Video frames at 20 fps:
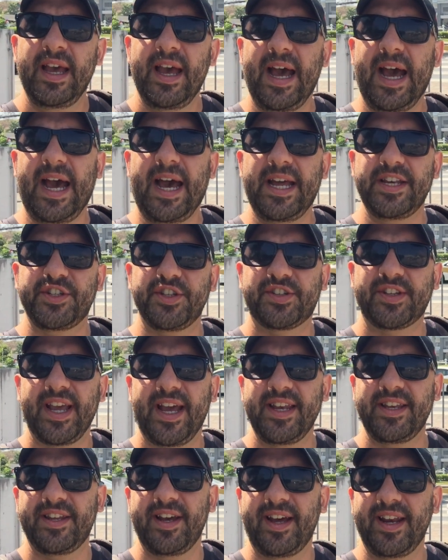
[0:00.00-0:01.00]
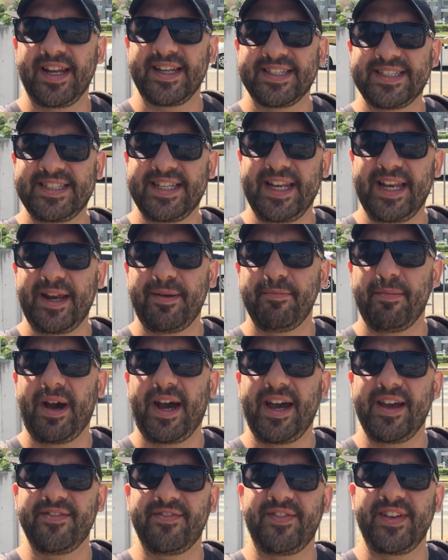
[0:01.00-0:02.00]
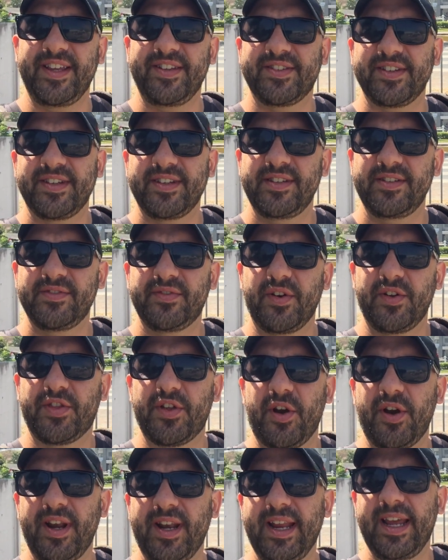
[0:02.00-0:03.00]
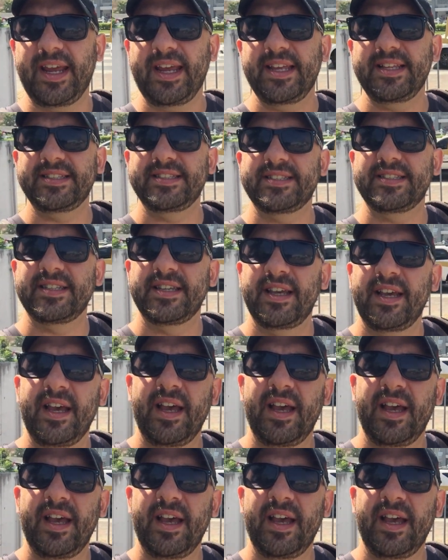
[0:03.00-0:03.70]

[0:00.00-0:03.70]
I just got done extending my visa for 30 days.